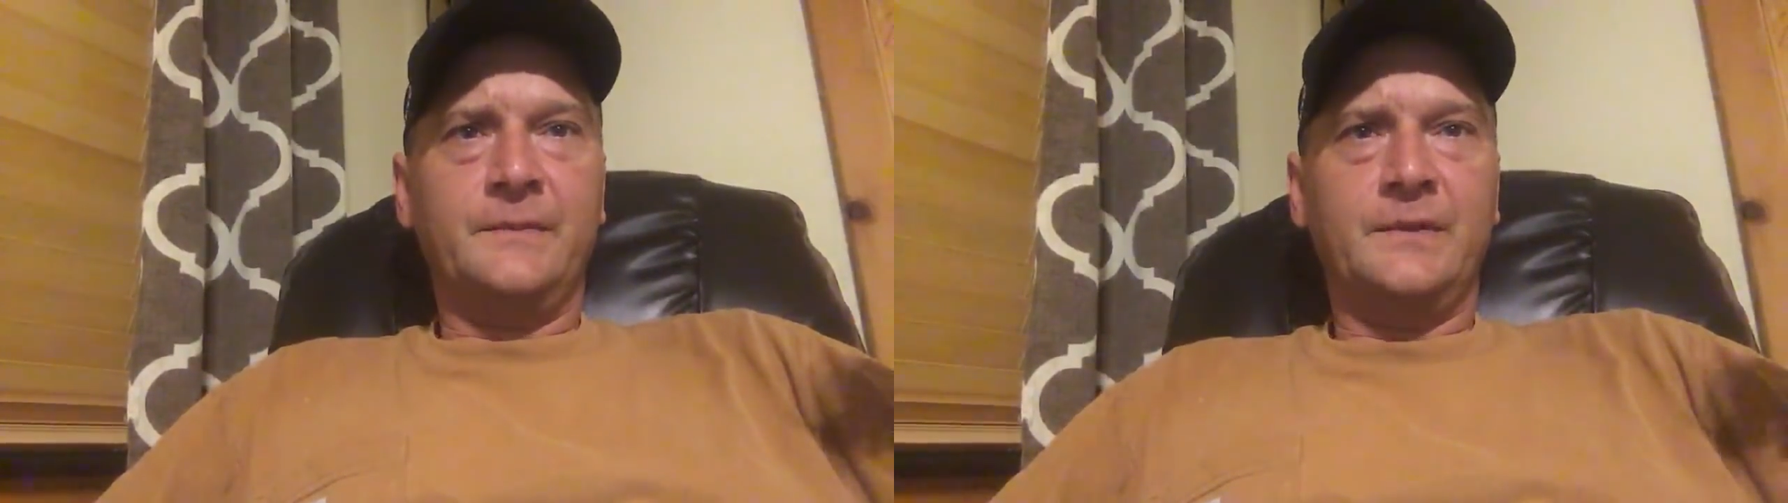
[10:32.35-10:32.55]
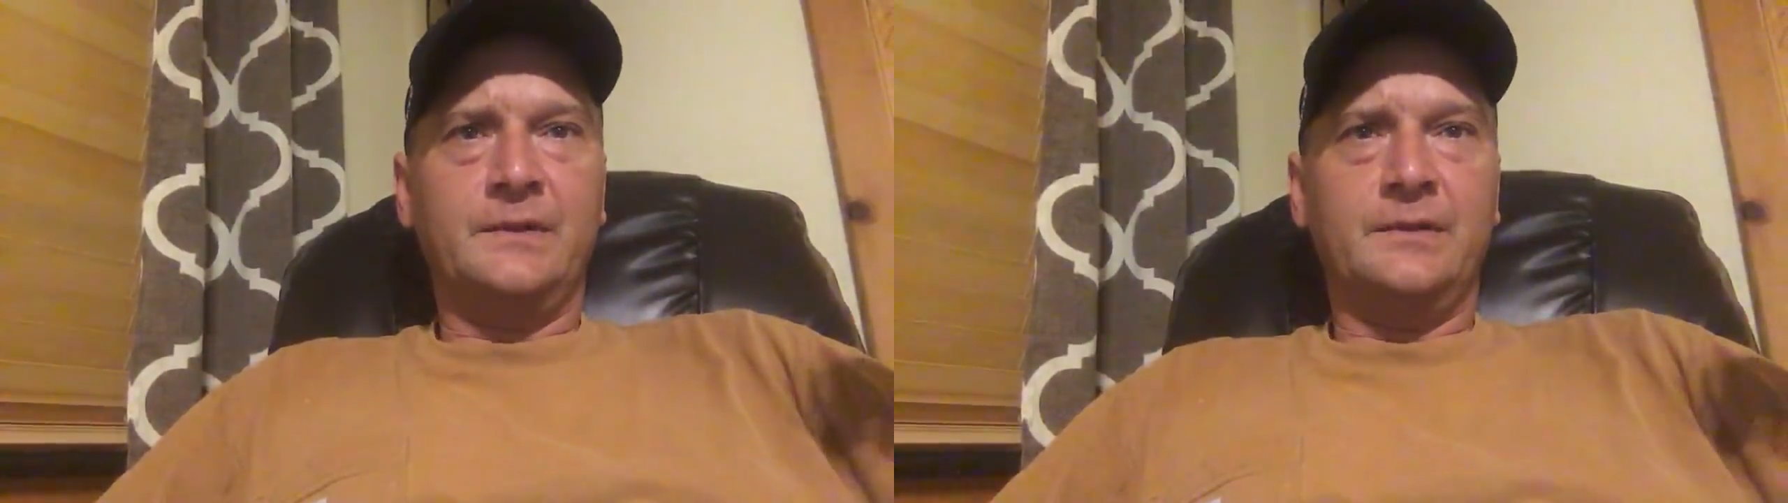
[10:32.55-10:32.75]

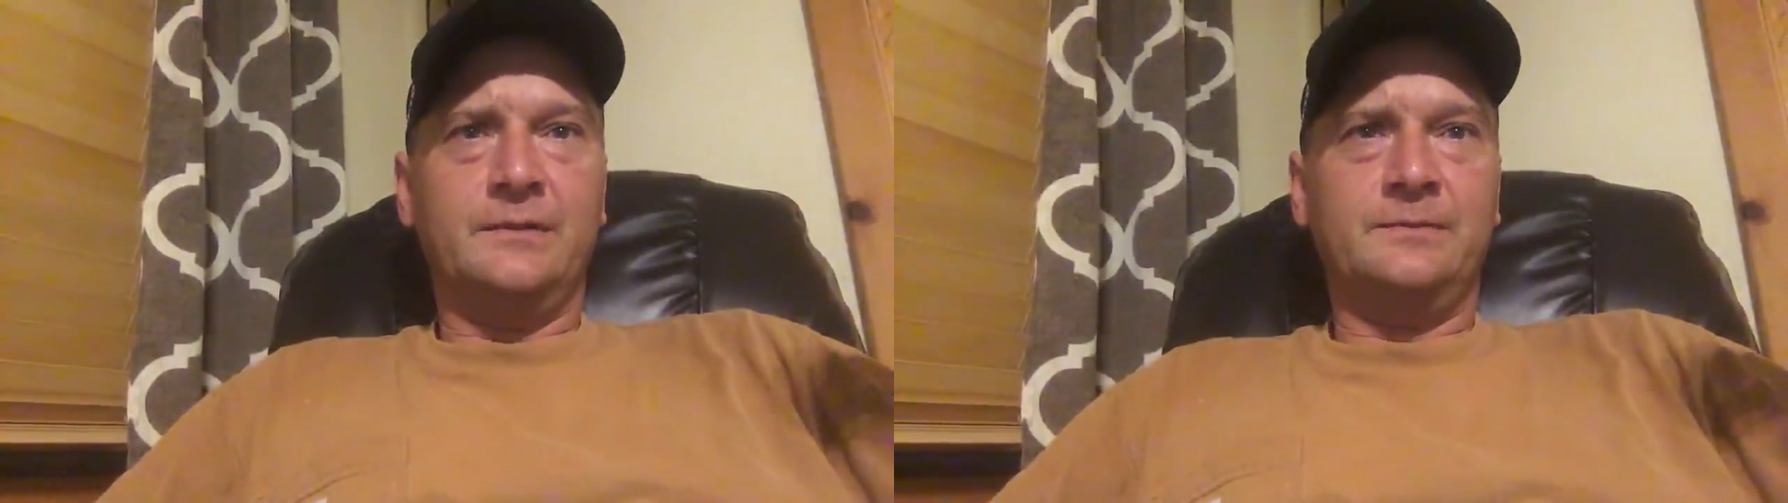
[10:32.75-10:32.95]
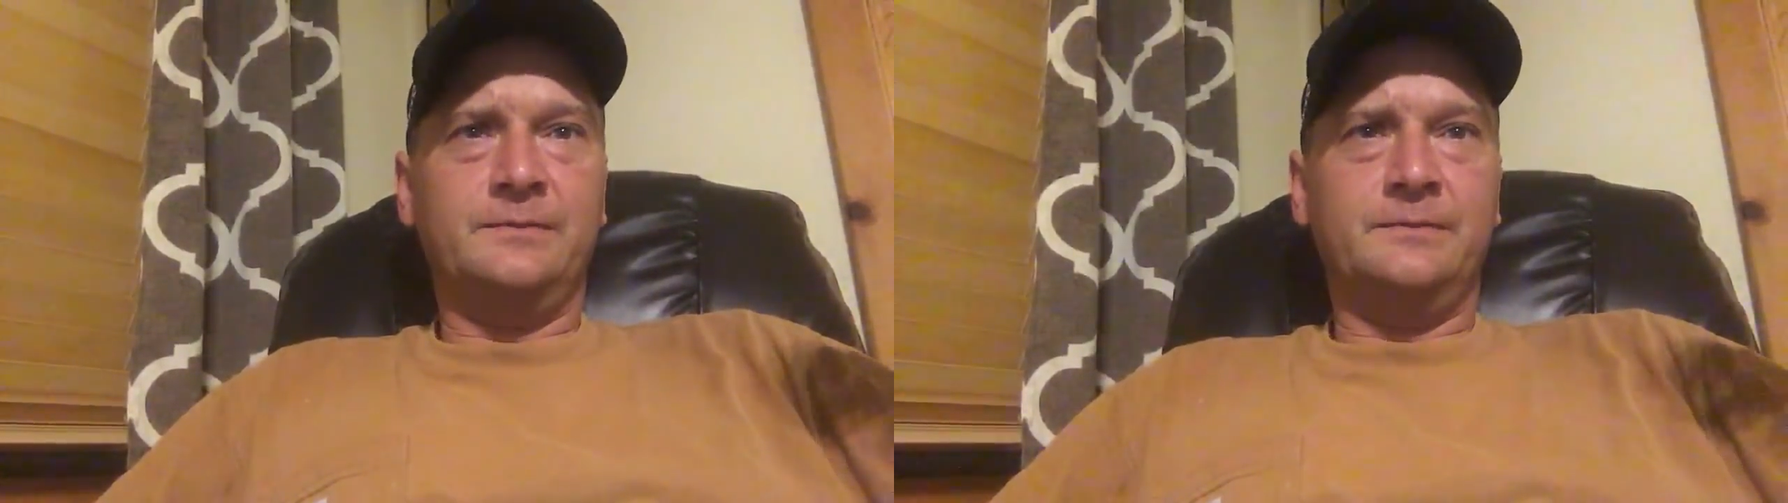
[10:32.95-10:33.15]
an